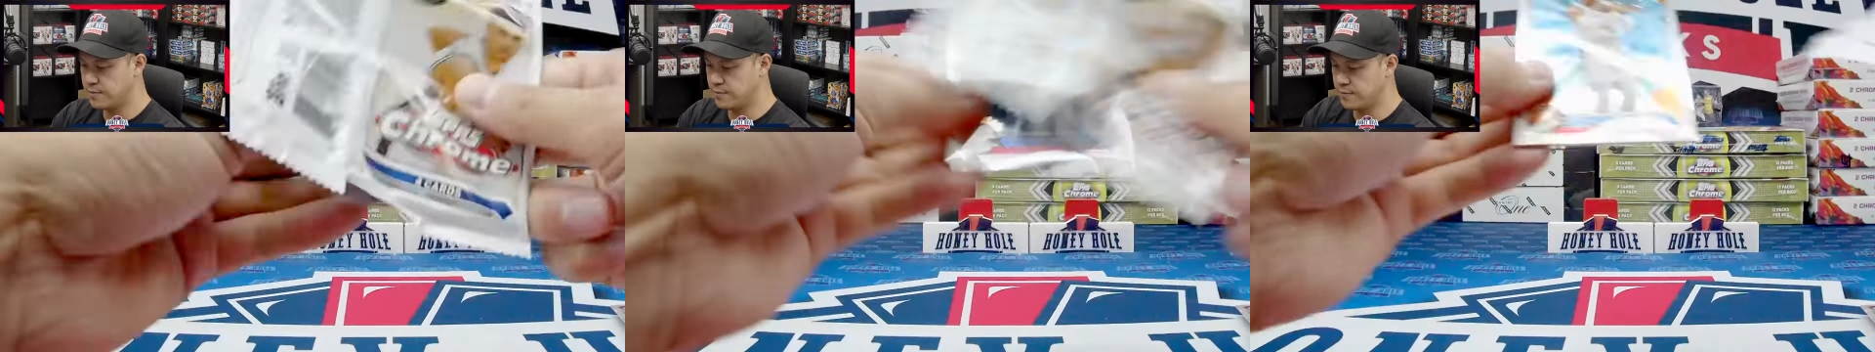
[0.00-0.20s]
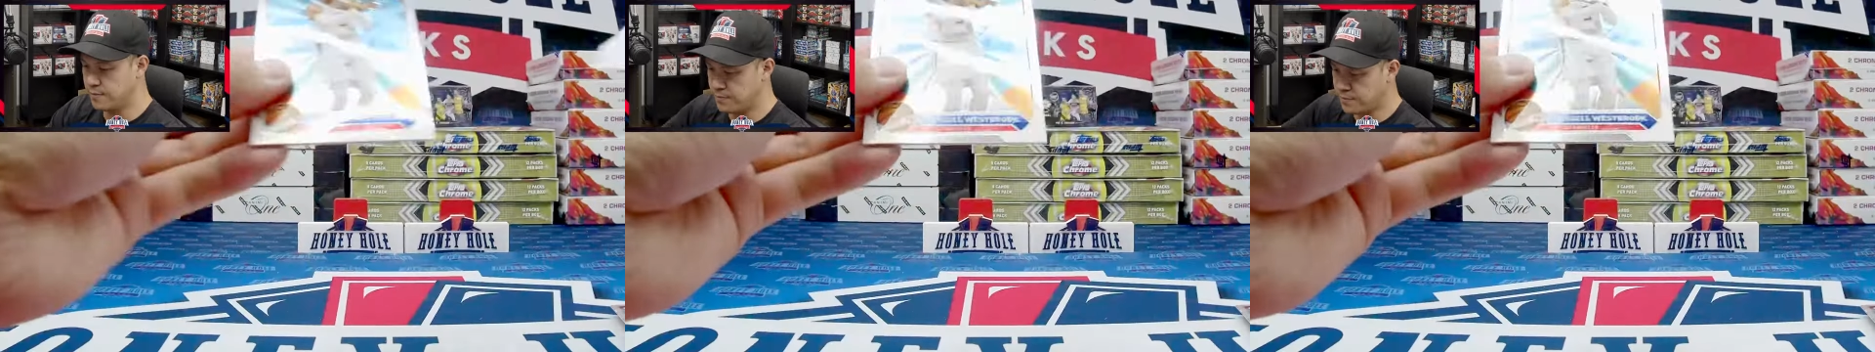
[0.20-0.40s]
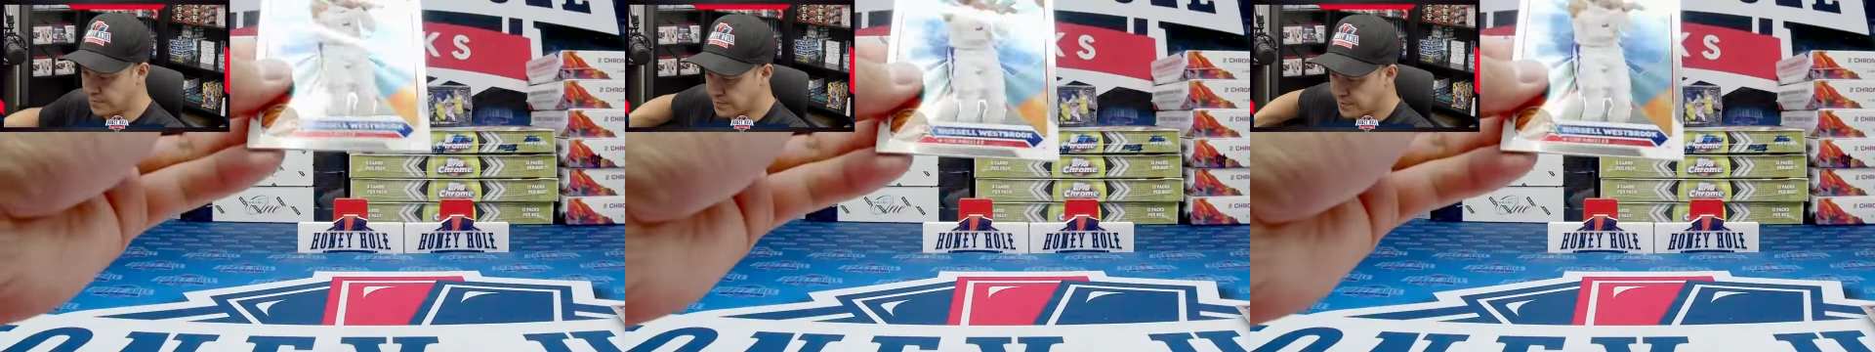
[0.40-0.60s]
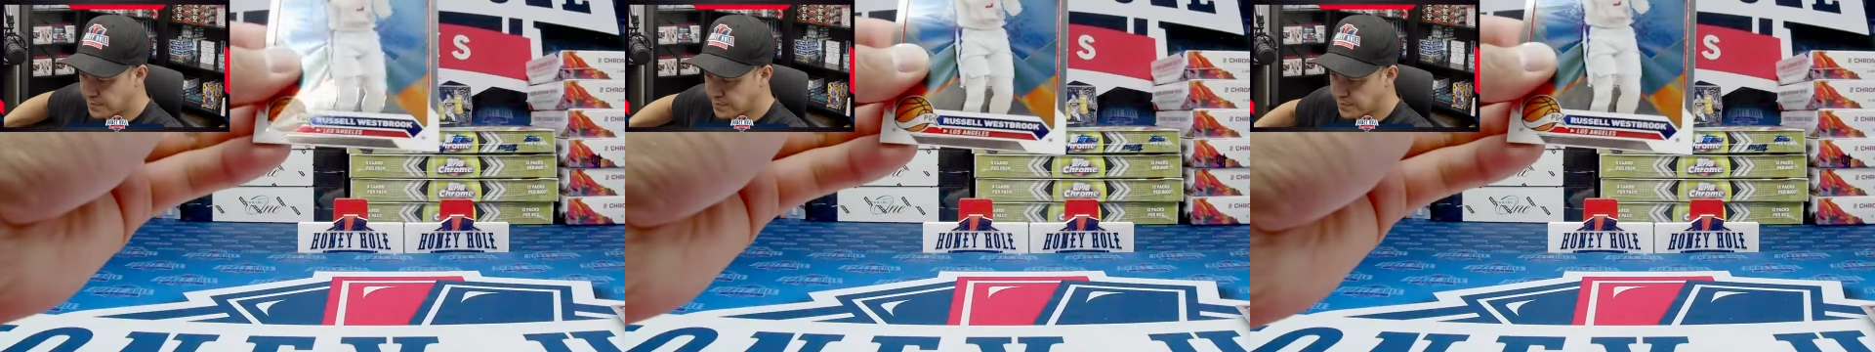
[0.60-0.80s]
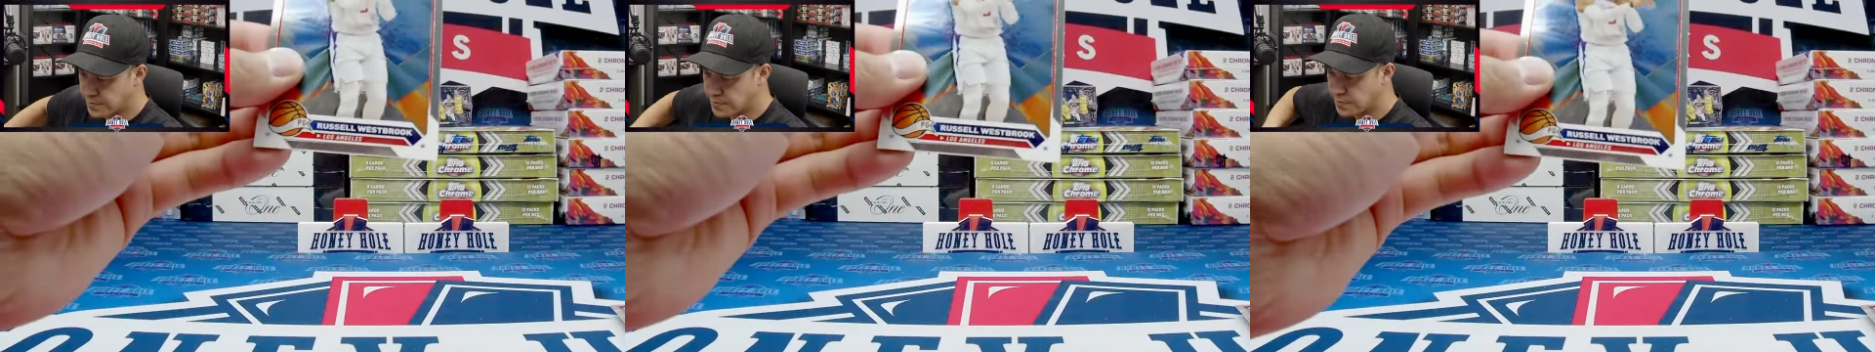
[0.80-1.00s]

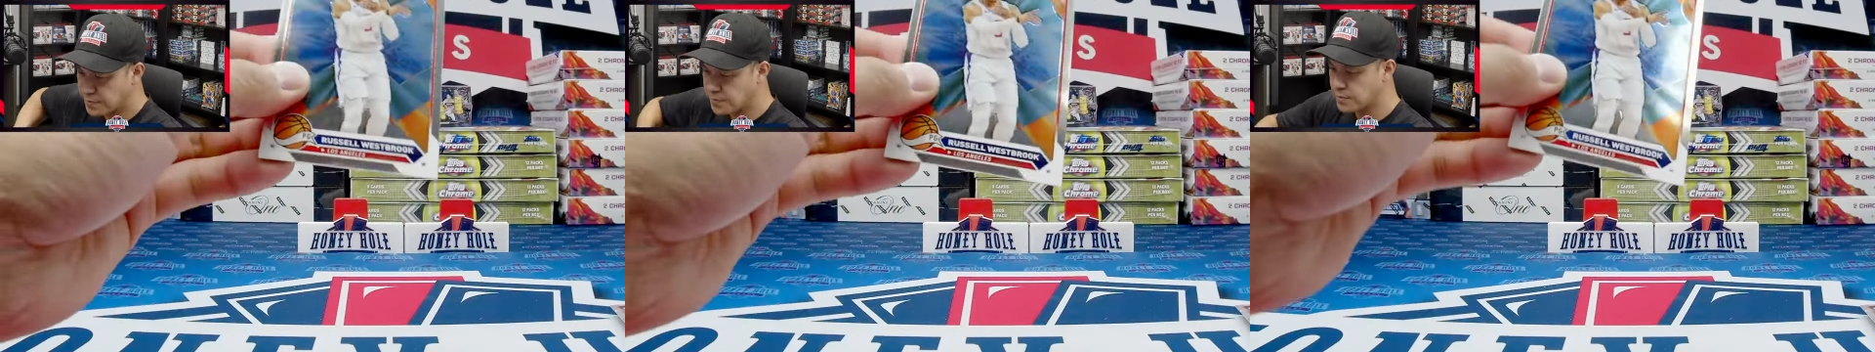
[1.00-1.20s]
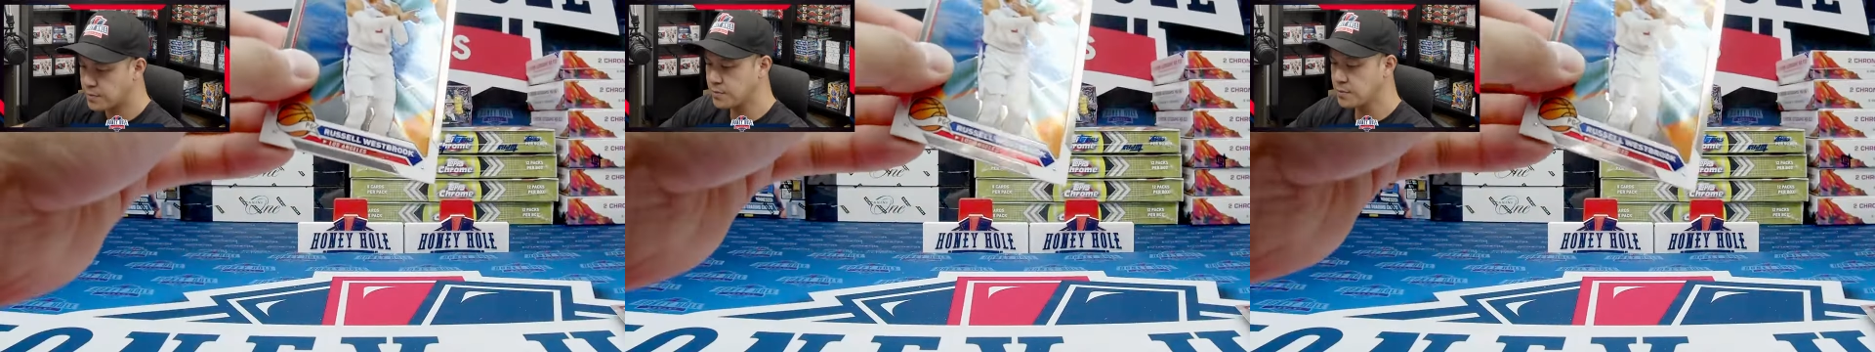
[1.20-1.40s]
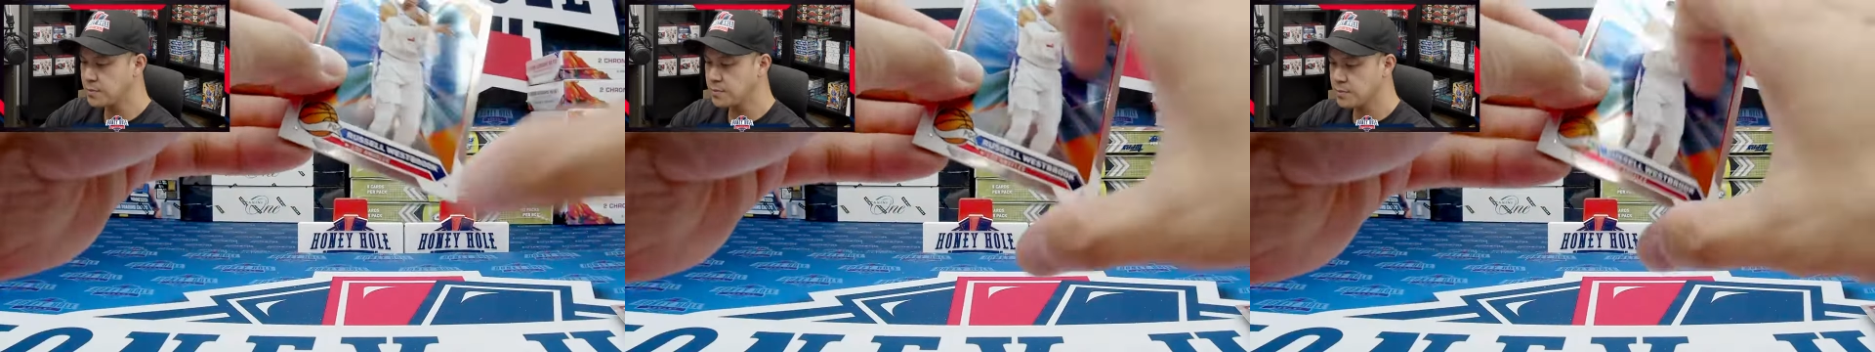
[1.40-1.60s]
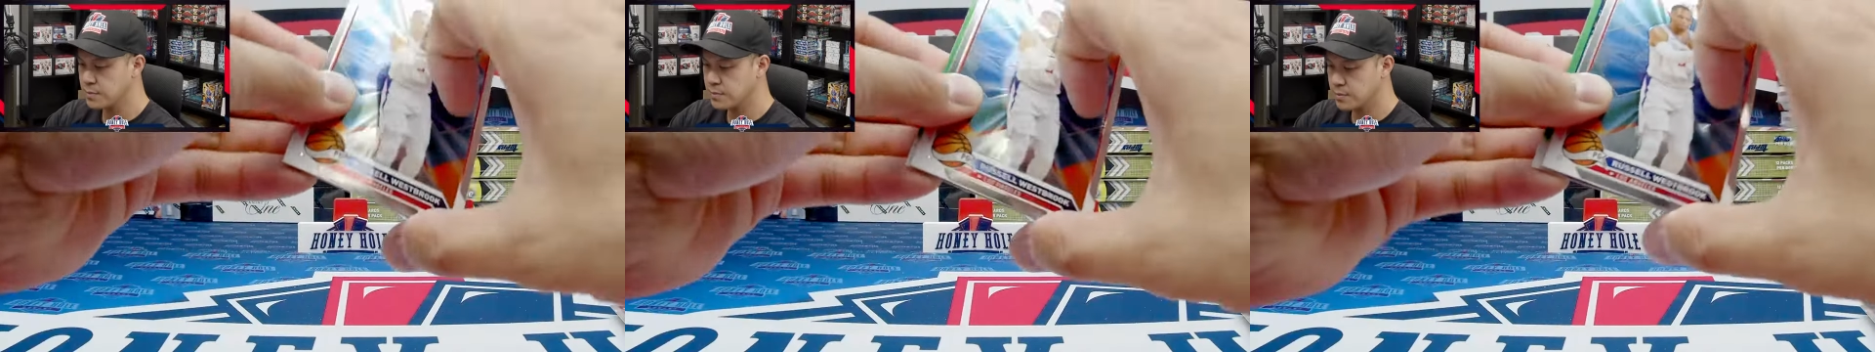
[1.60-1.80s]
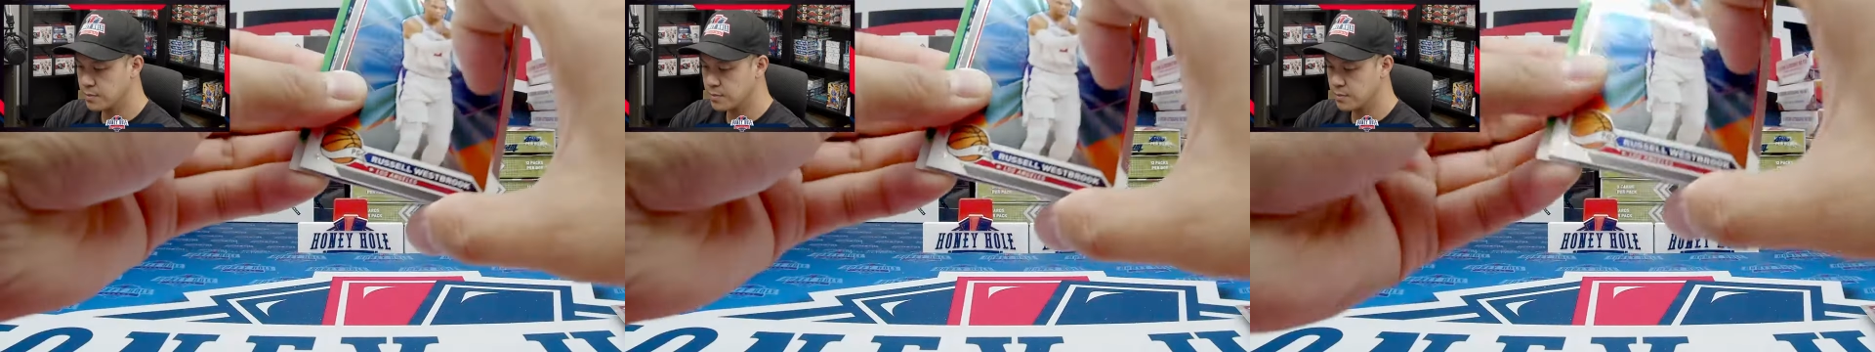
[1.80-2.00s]

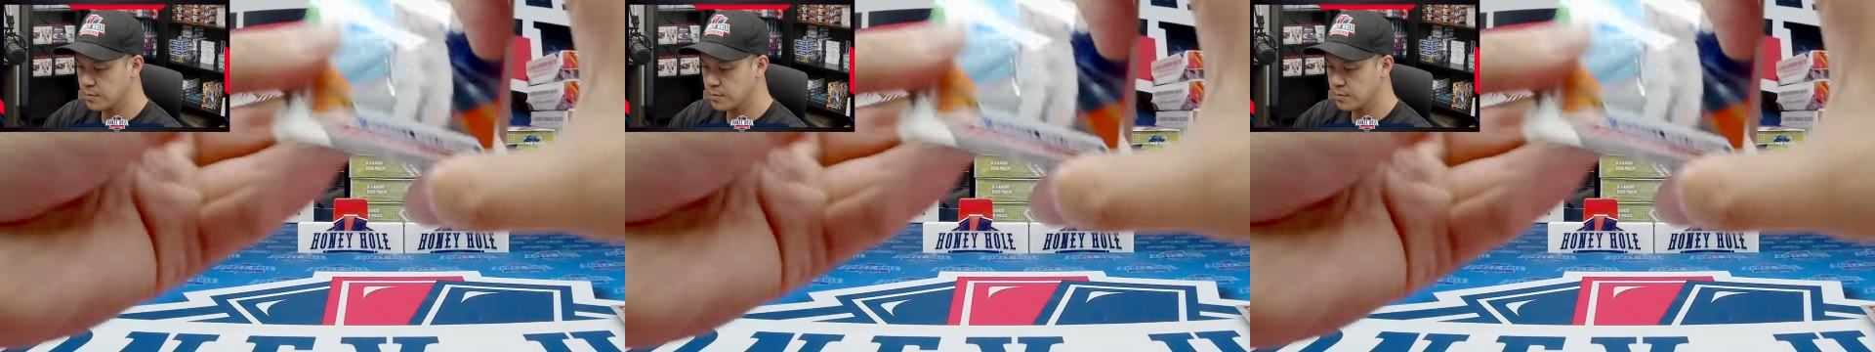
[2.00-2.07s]
No one is speaking in this clip.